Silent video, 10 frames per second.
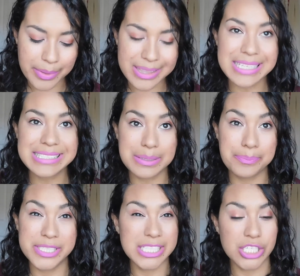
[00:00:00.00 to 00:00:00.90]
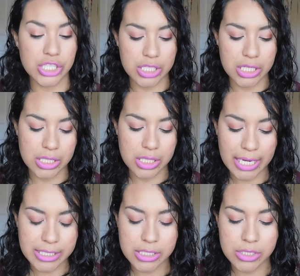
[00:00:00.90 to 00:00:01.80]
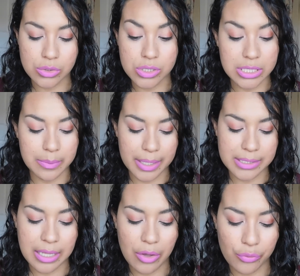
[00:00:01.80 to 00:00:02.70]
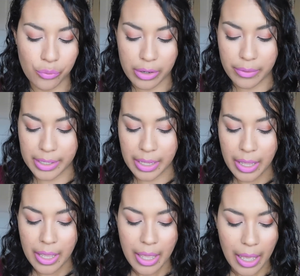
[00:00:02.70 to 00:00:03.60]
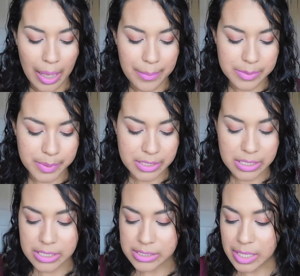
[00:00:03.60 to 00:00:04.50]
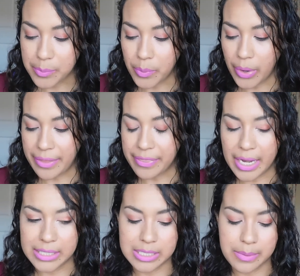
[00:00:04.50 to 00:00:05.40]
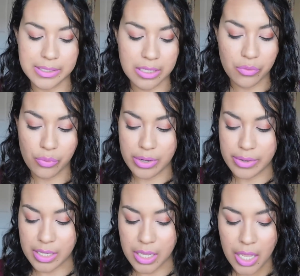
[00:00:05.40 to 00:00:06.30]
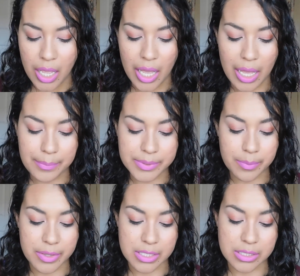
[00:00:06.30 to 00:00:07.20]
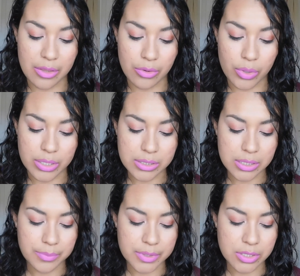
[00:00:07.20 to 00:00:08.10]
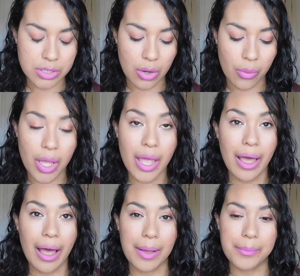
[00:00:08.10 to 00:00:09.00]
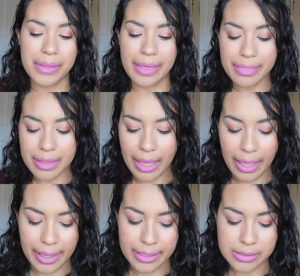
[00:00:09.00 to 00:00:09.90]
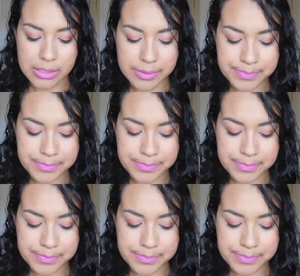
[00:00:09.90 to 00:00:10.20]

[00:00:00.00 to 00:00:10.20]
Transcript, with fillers: but this particular color I just don't see myself wearing um, especially in the same way that I see myself wearing um, some of these other ones so um, in the end